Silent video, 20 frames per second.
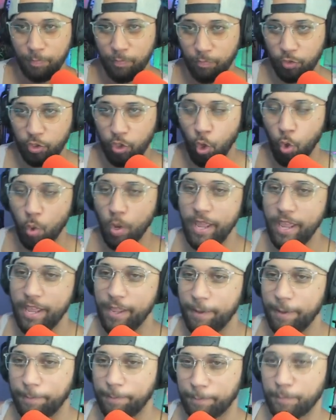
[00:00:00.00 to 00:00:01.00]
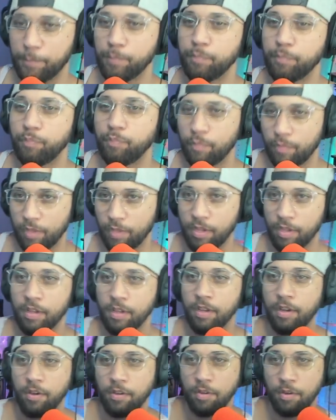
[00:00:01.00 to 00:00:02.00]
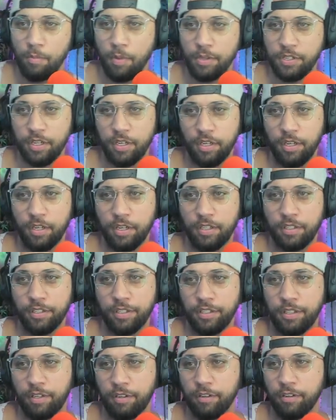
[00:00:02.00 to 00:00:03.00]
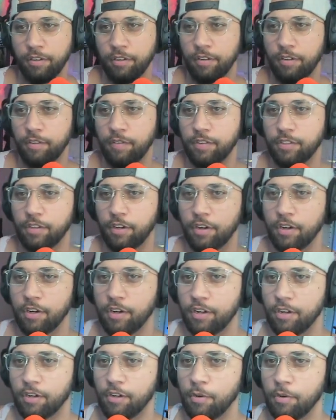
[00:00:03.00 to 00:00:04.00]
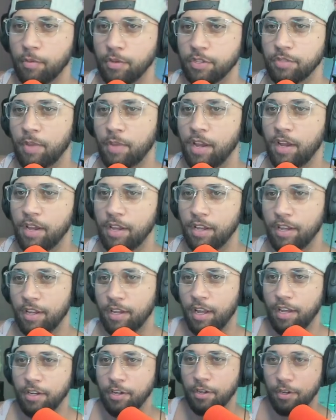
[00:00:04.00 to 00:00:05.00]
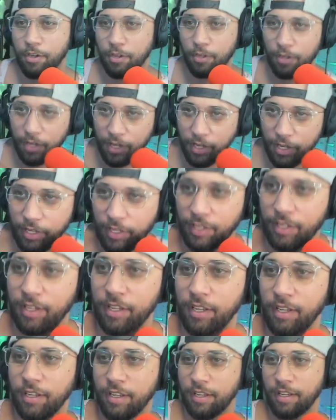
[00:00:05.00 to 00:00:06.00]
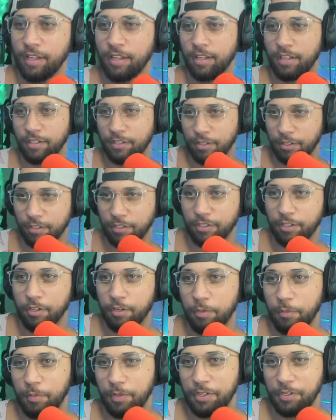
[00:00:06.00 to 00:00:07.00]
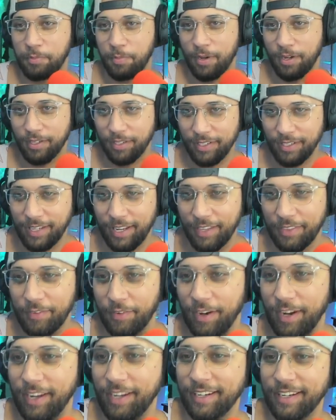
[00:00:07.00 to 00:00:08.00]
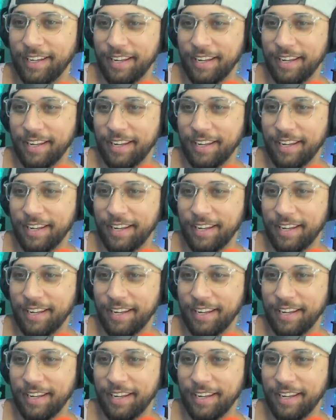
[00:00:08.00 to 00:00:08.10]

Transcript: Do it. My son in tower, he's almost oh, my height. I know I ain't, It's also, but he's barely in eighth grade.